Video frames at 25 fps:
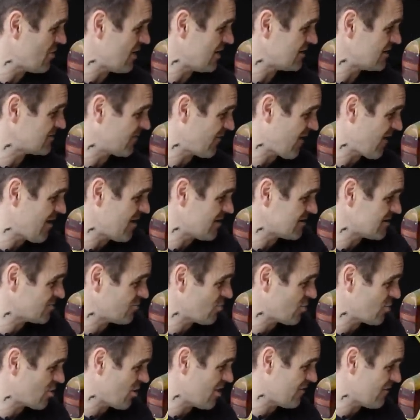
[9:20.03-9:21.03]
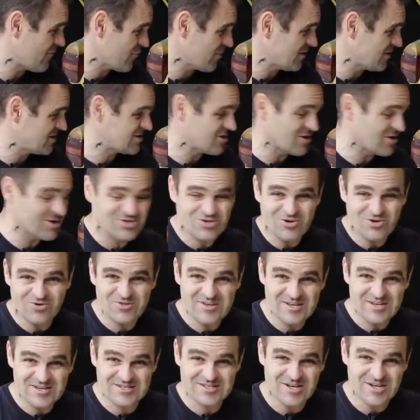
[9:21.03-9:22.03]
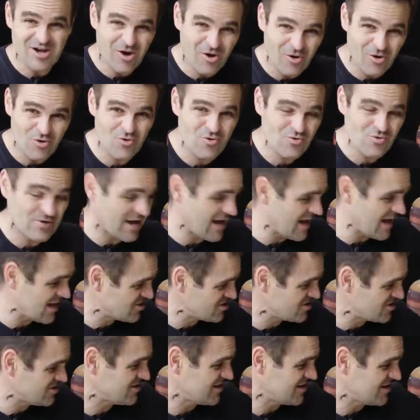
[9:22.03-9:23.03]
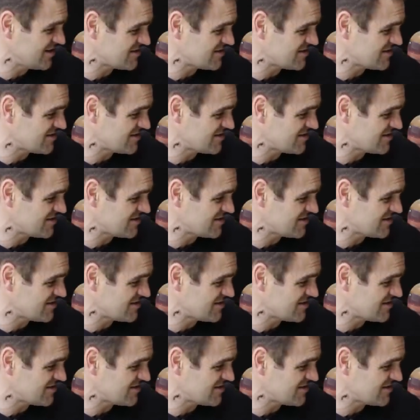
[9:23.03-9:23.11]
as far as what I've researched on these old engines,